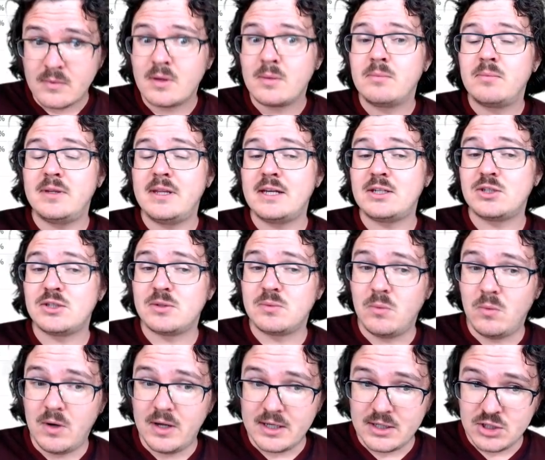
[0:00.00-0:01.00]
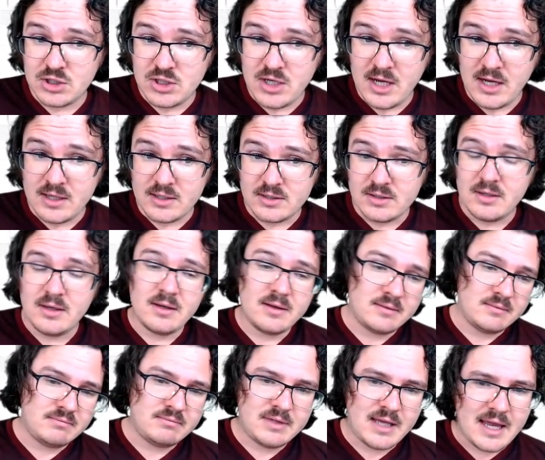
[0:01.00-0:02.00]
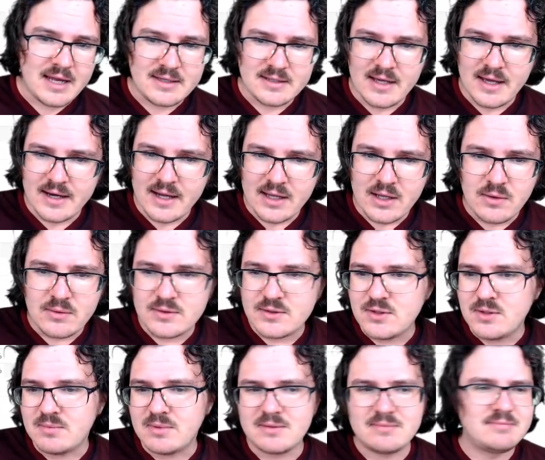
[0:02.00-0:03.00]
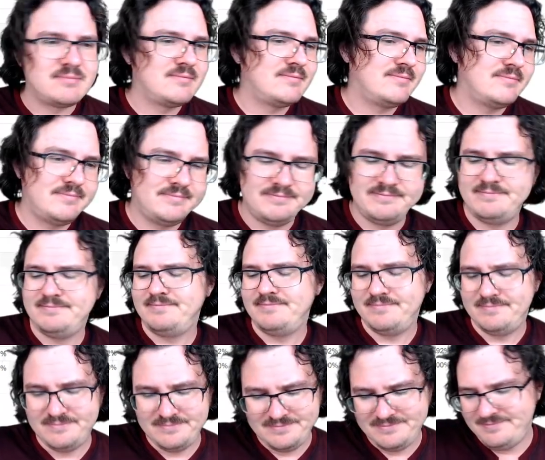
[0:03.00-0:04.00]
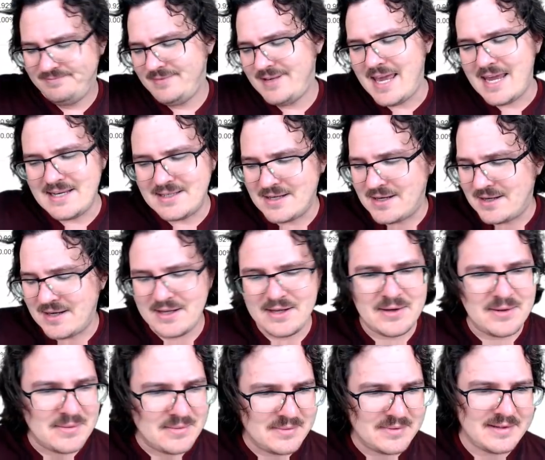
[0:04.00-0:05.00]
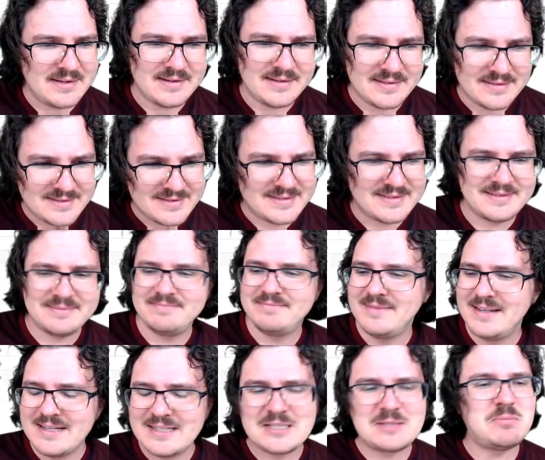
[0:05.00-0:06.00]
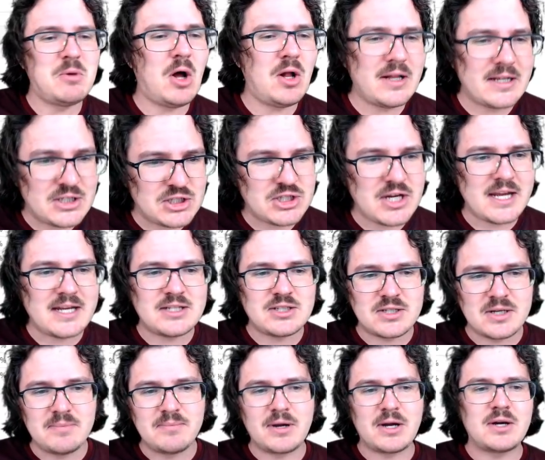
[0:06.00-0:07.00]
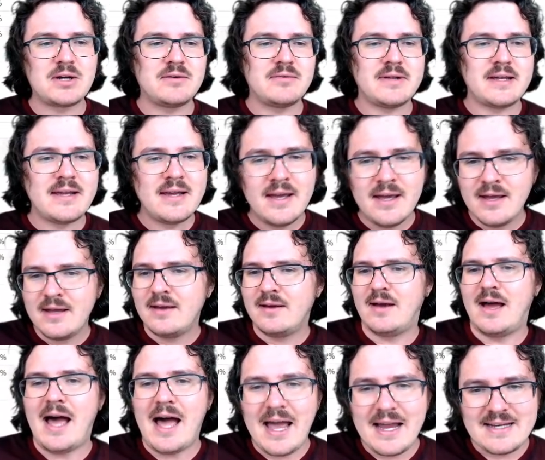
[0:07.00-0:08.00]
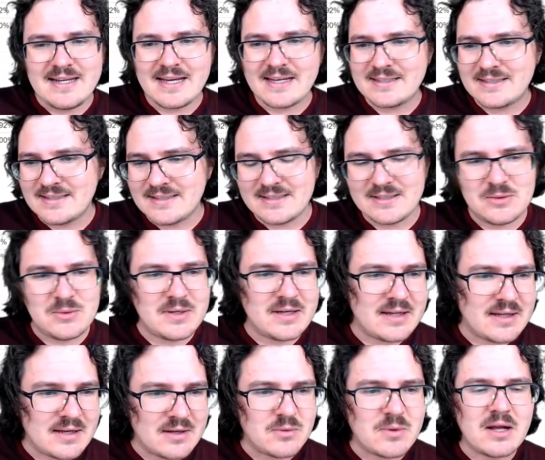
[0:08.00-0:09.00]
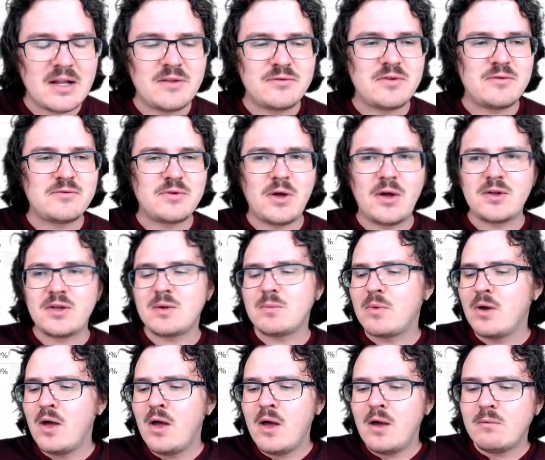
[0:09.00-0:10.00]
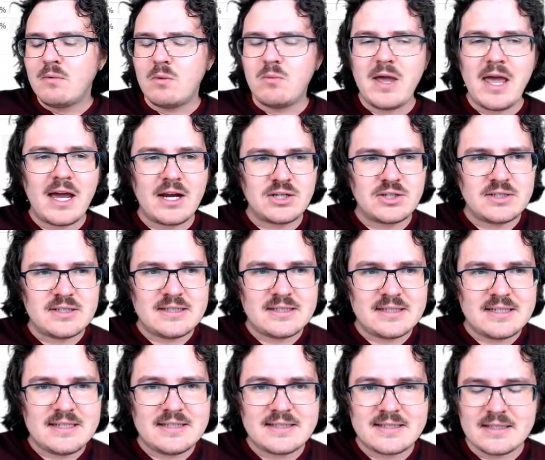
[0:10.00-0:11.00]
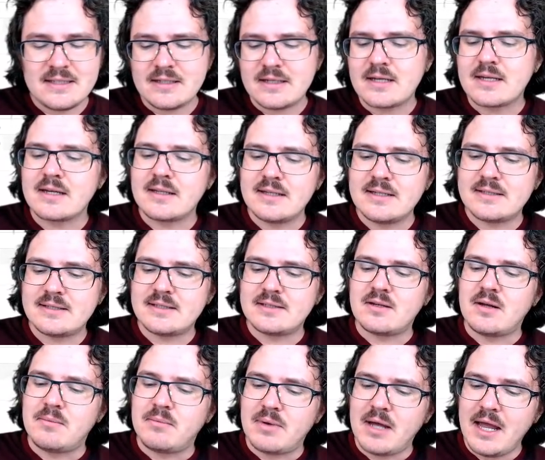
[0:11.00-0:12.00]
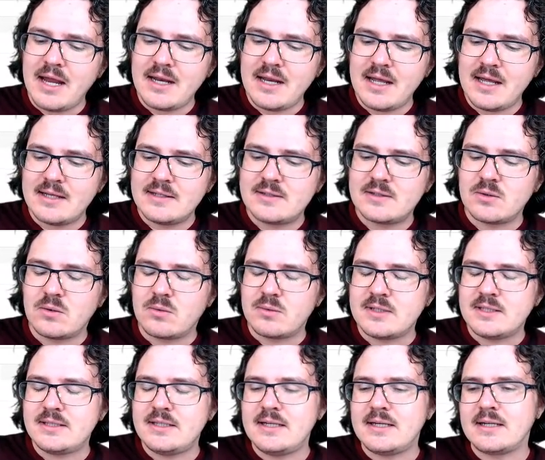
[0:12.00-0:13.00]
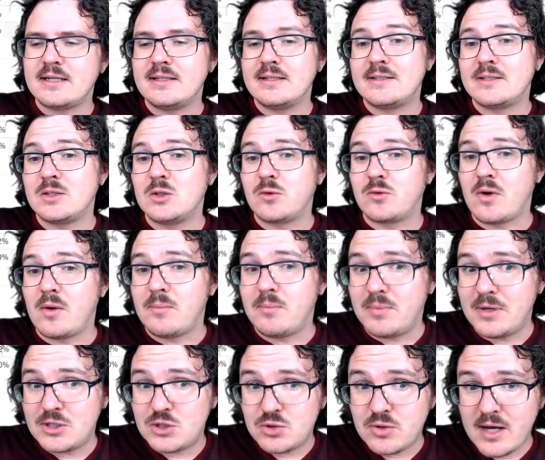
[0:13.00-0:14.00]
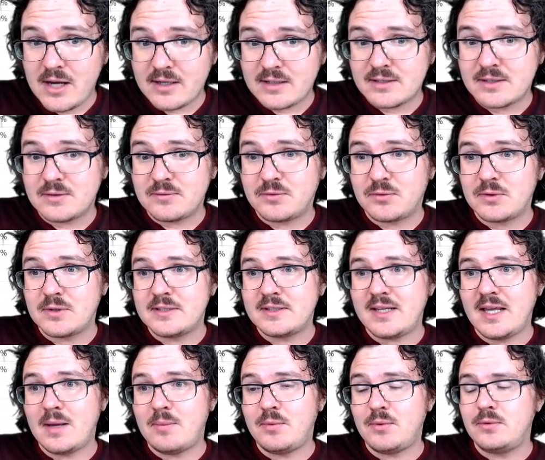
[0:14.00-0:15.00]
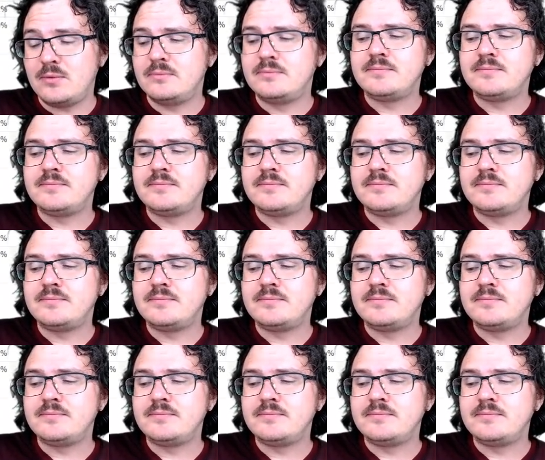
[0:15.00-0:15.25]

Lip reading: But that's just one exchange, gate.io too, but gate.io, but yeah, it's small exchange comparatively. IDEX is doing it in relevant volume. When we actually see Zilliqa get listed on Binance, or we see it get listed over on Bittrex, for example,